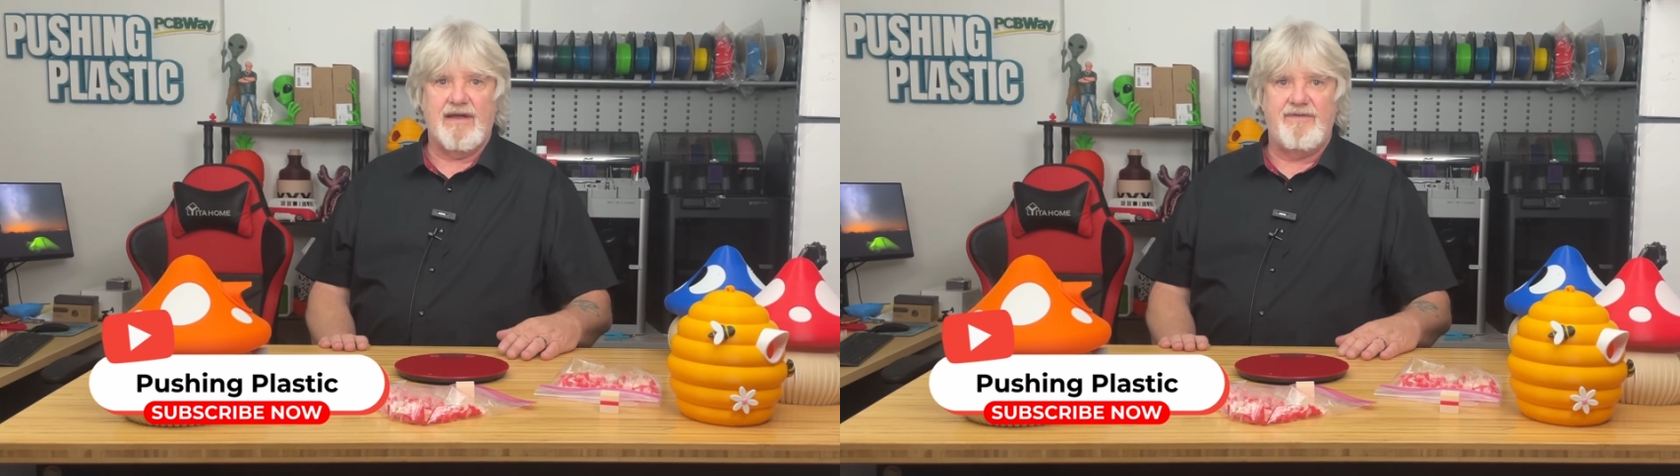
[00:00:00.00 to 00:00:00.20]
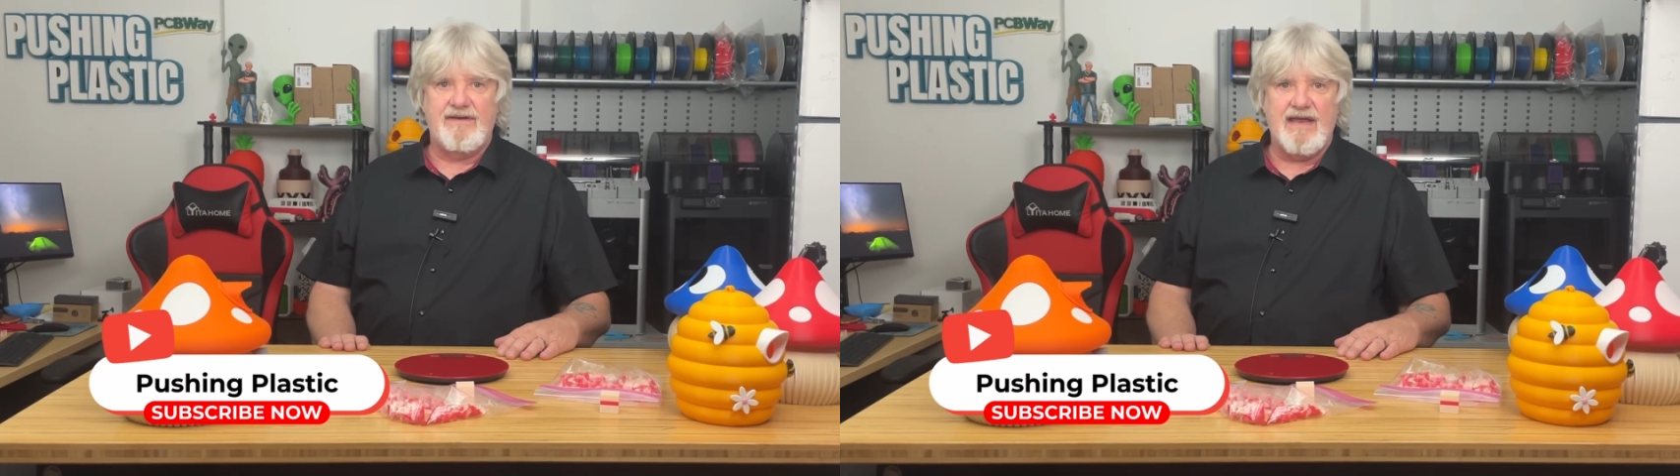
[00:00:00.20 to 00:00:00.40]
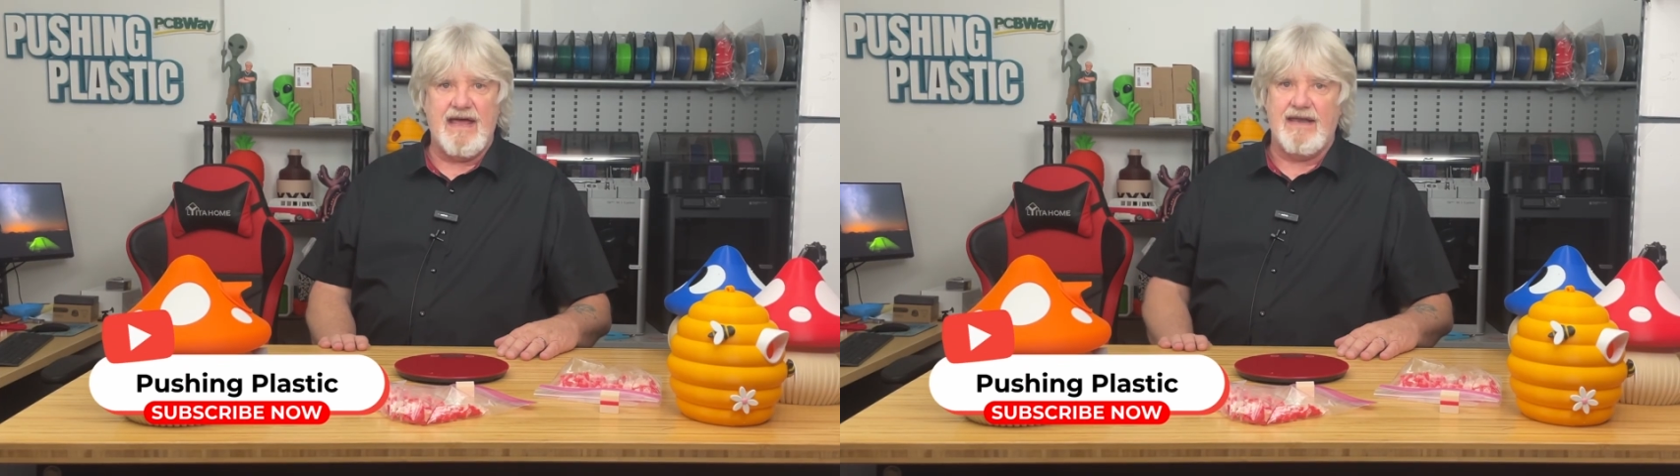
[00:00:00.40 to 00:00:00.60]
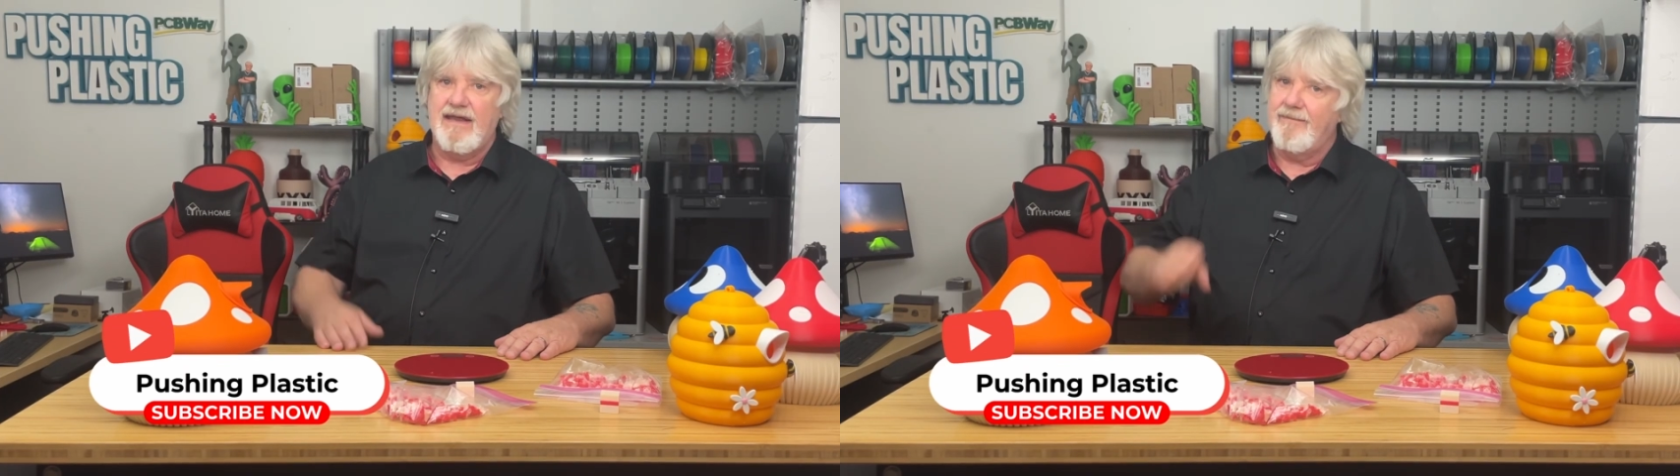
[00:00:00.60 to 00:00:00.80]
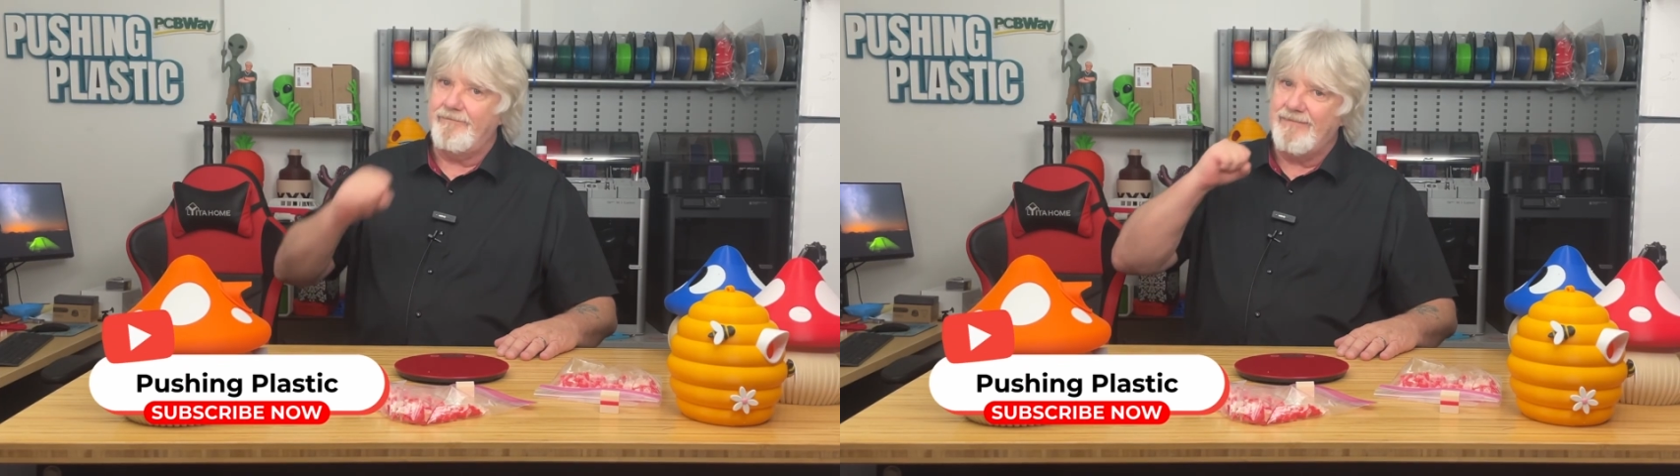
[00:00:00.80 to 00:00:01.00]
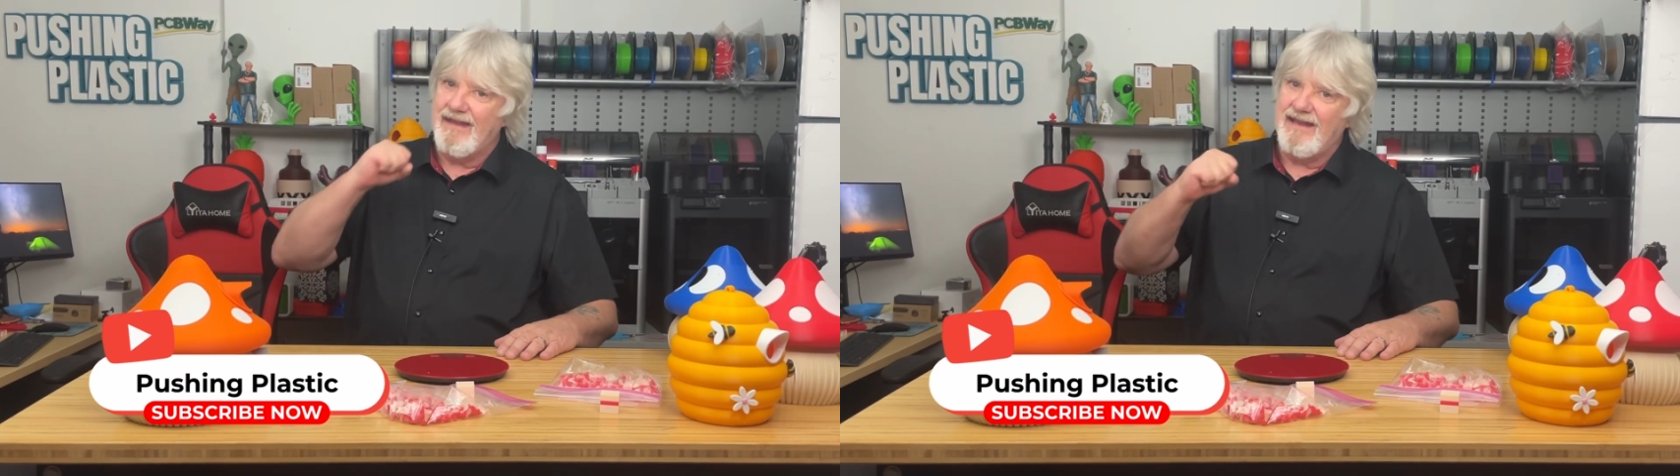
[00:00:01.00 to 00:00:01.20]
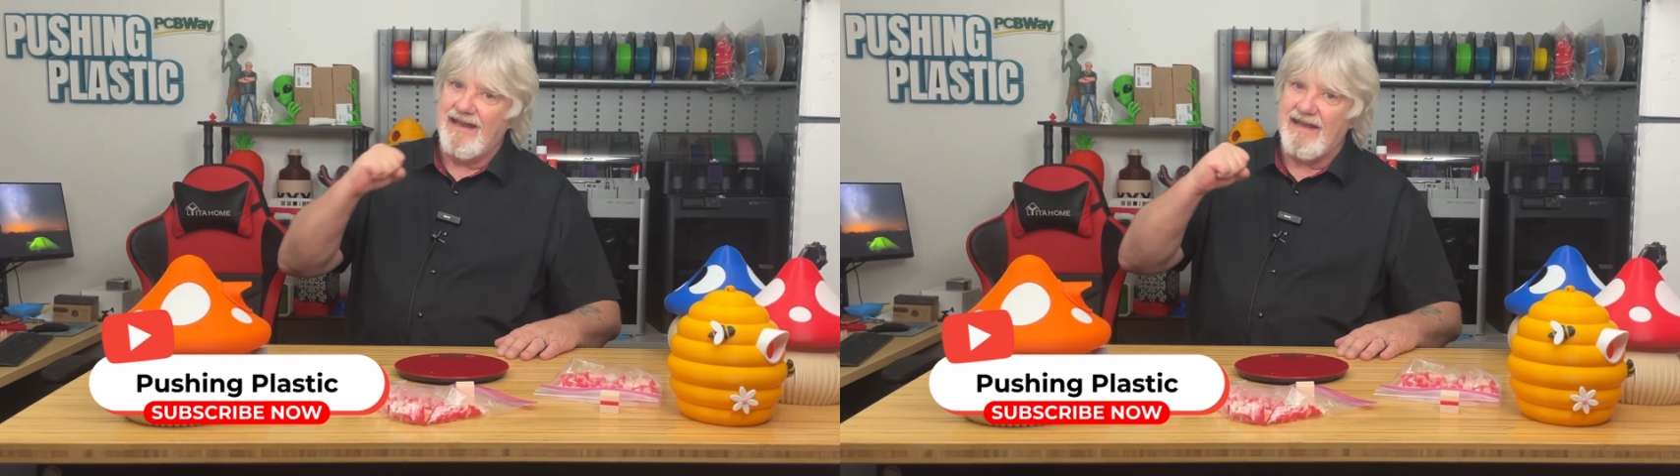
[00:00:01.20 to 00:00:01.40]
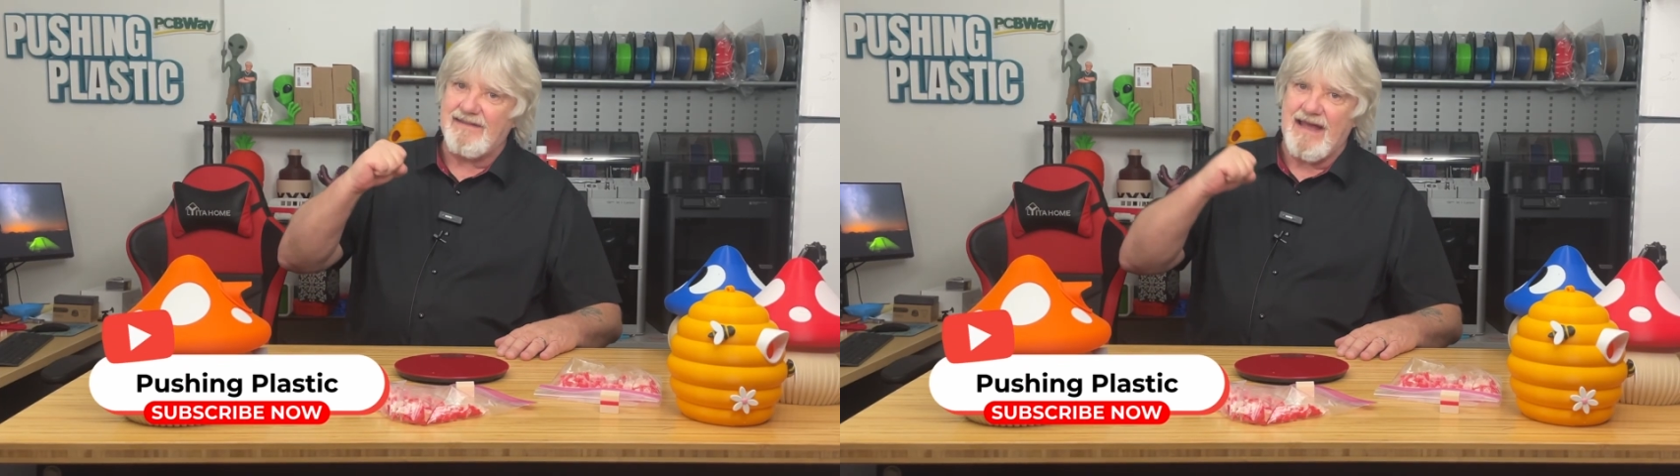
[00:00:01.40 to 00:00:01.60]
If you did, hit